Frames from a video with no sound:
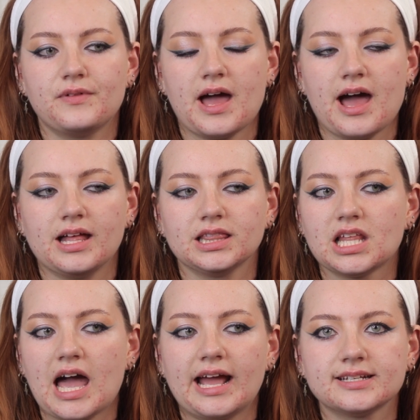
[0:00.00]

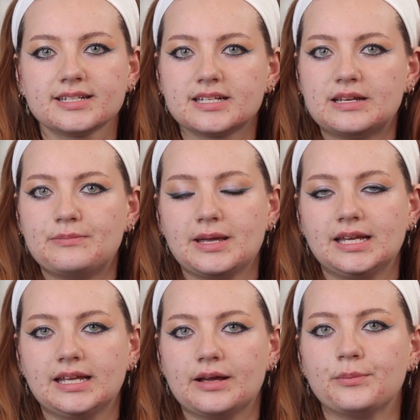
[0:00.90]
light,
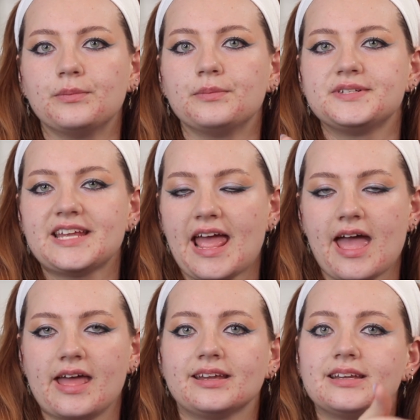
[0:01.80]
medium,
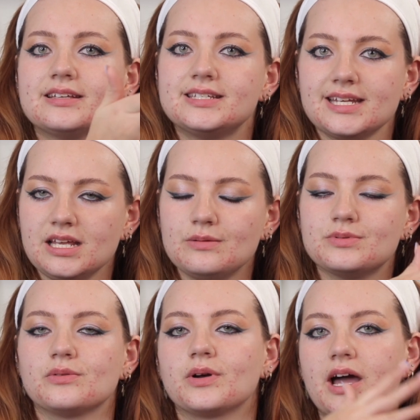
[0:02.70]
tan, and deep.
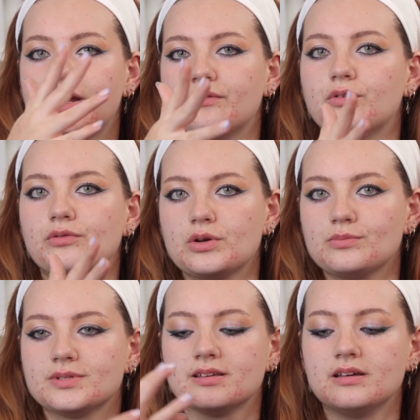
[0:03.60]
So it kind of
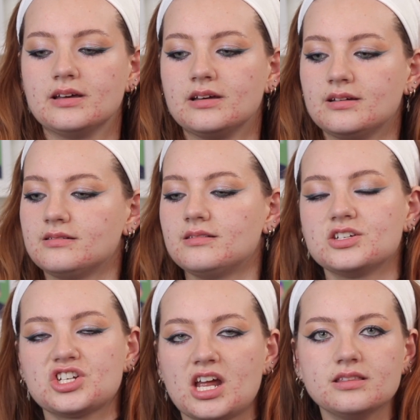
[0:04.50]
groups the
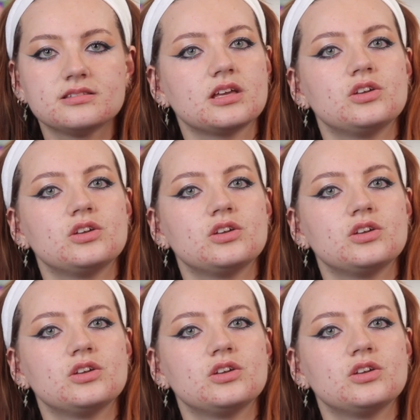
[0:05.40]
shades that